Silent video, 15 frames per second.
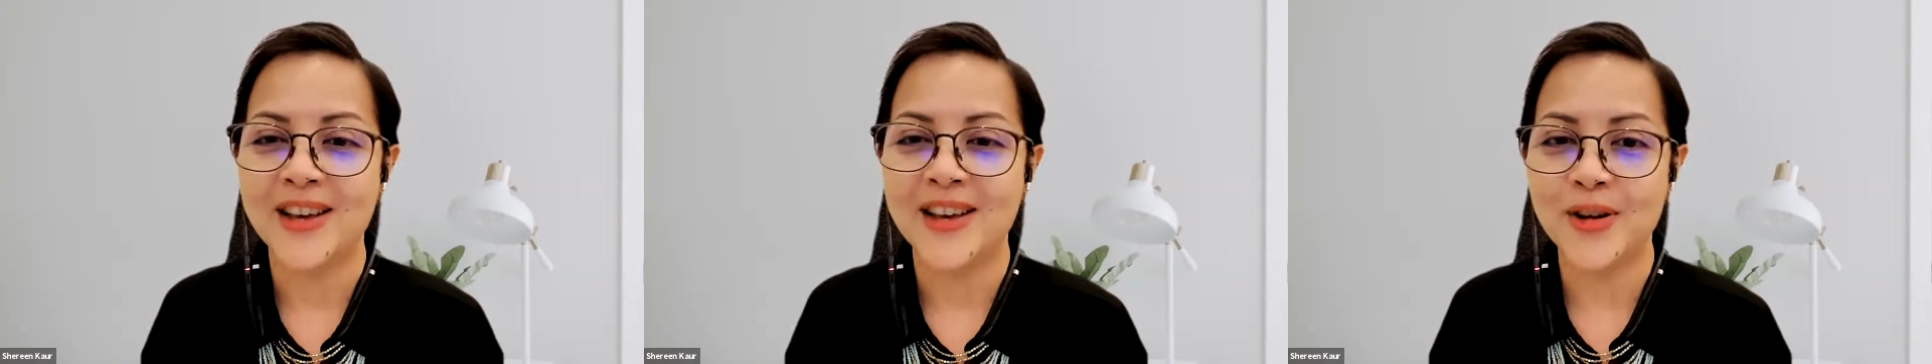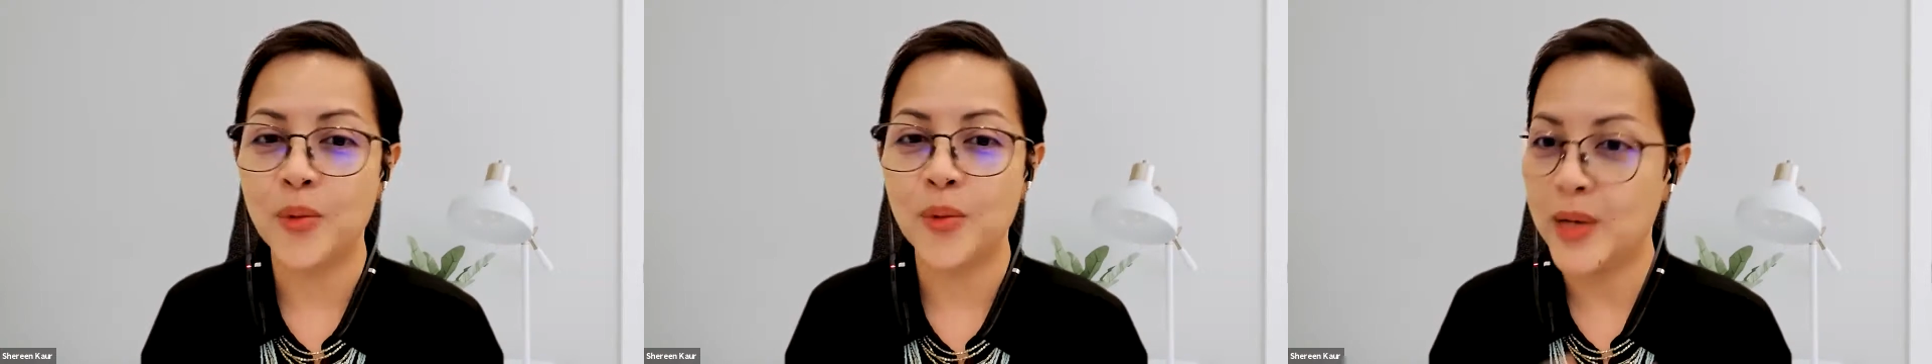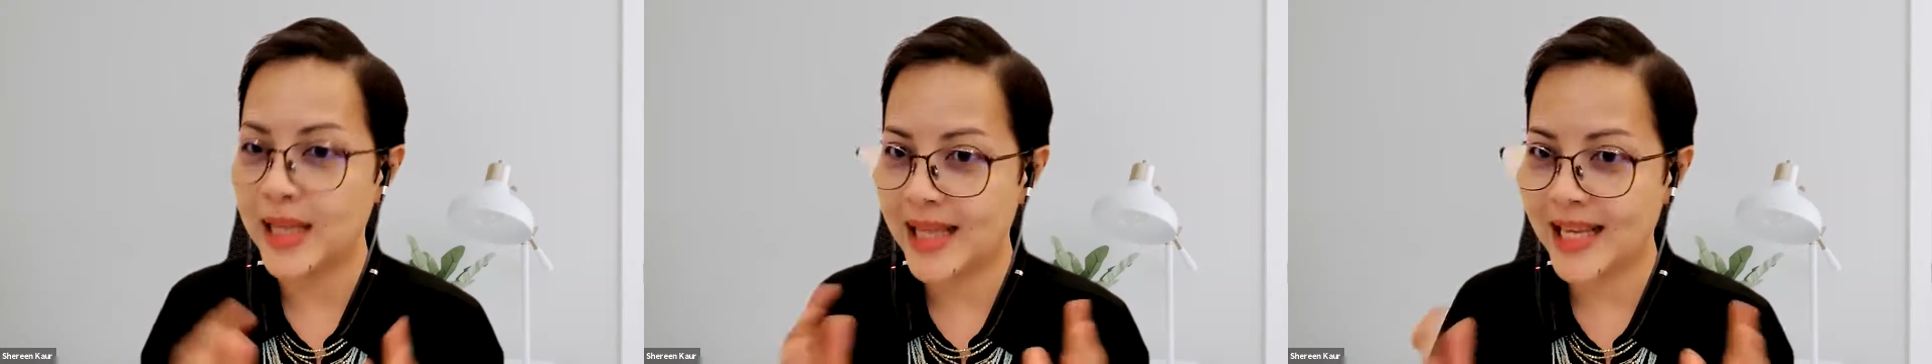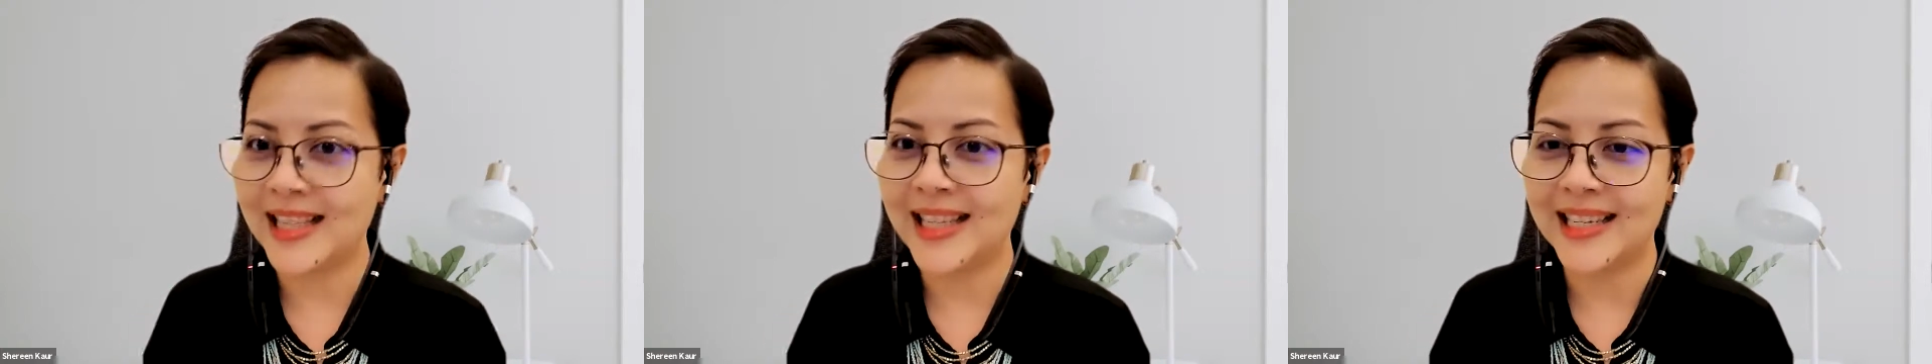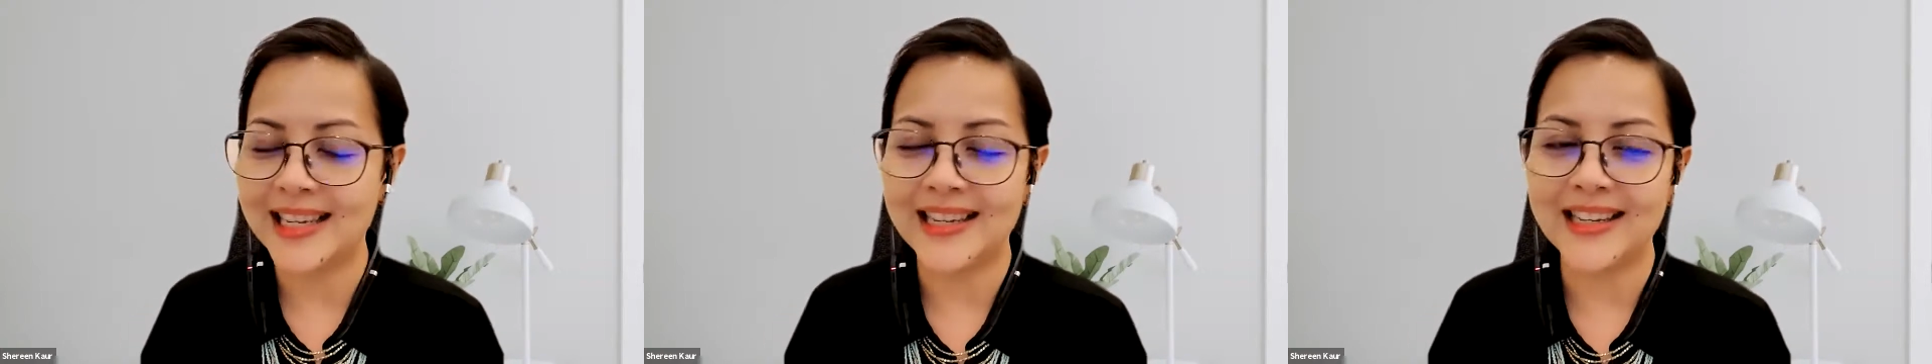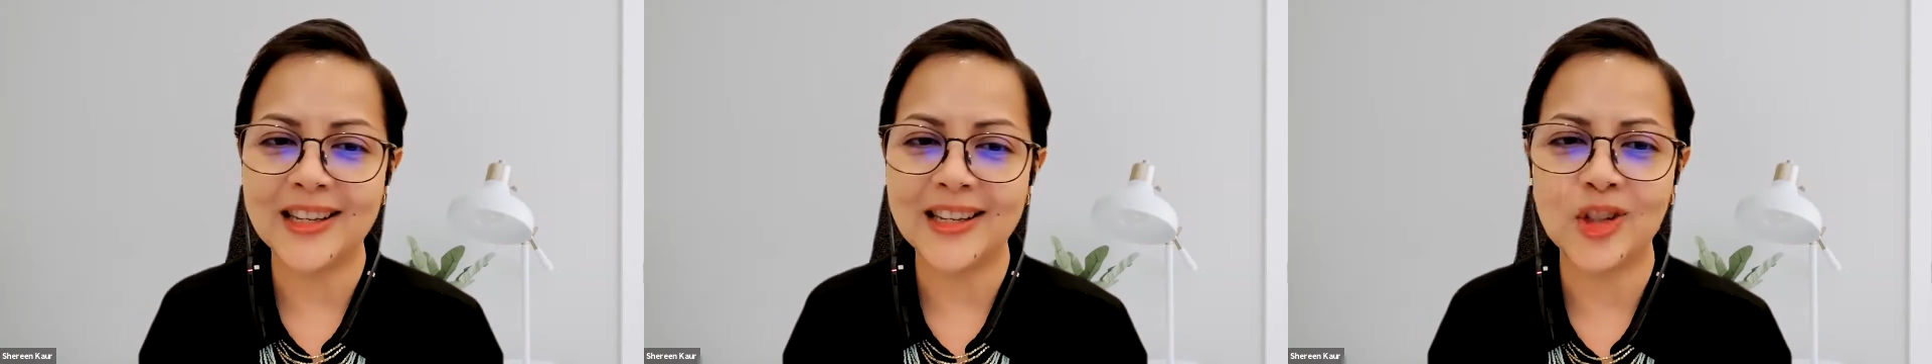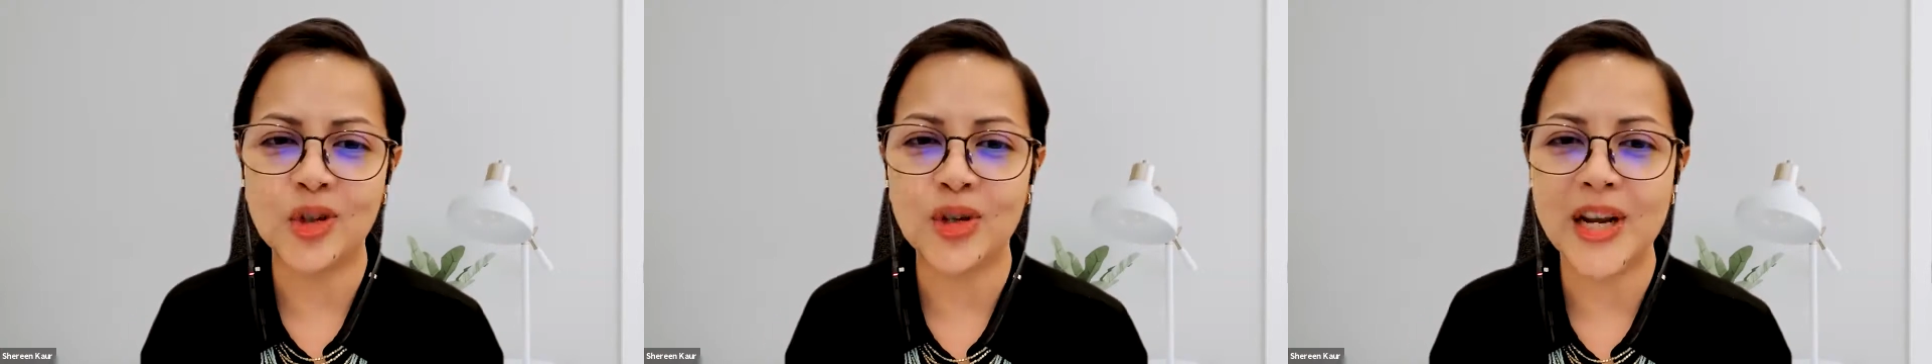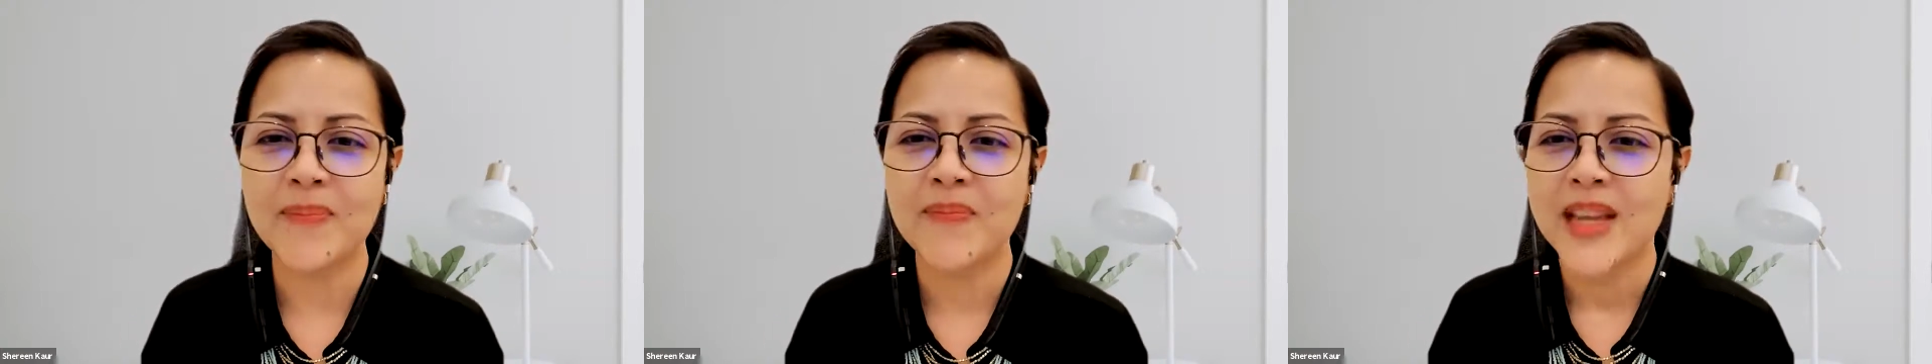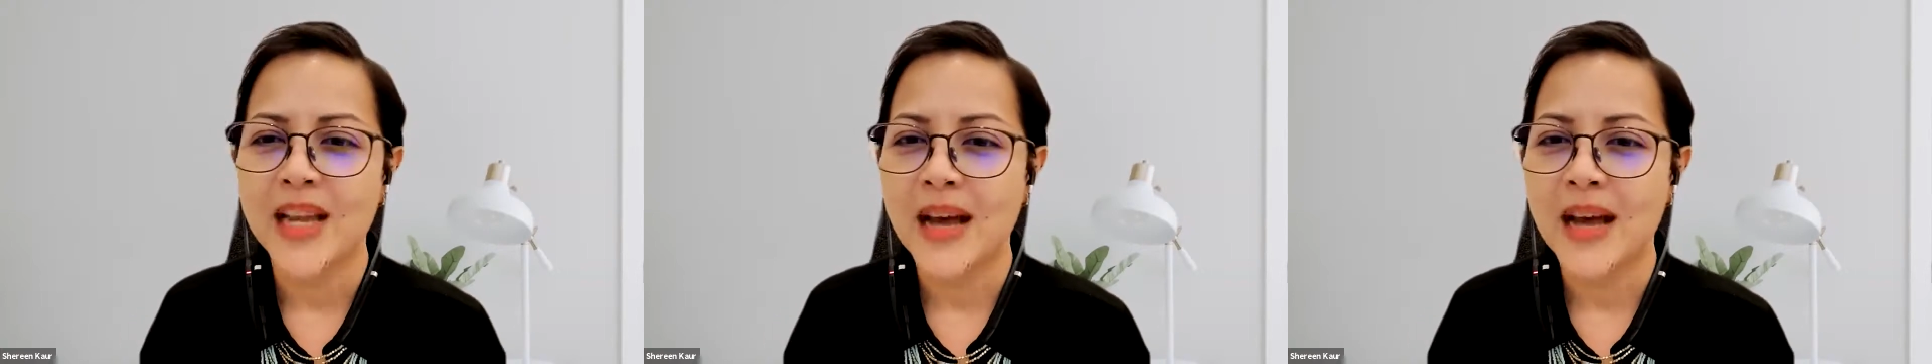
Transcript: within the industry.